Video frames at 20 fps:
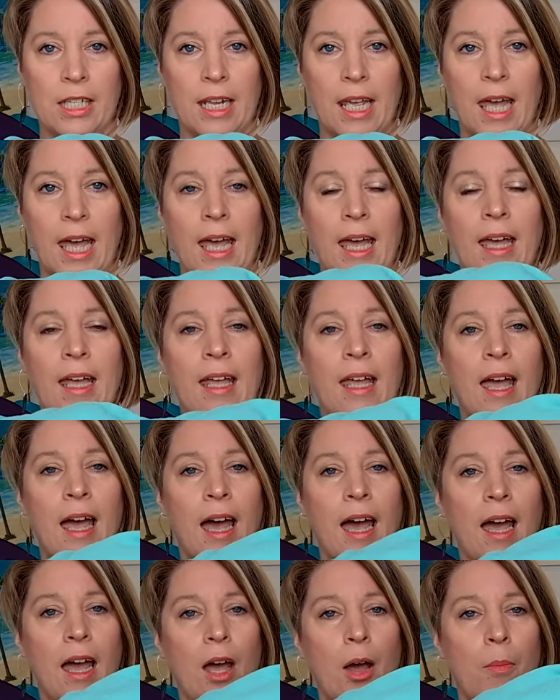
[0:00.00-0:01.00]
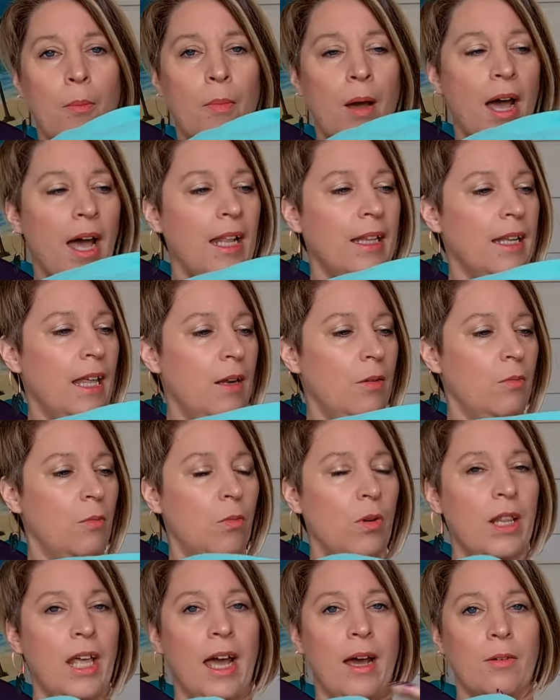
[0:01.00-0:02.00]
get, and then
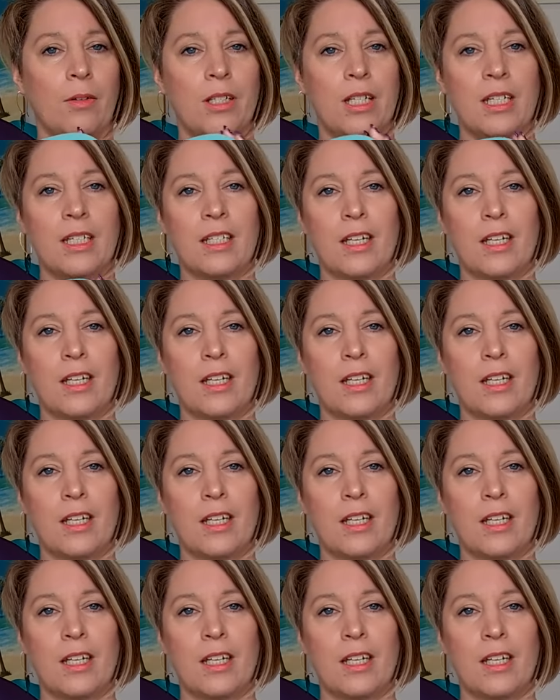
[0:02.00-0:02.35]
without it.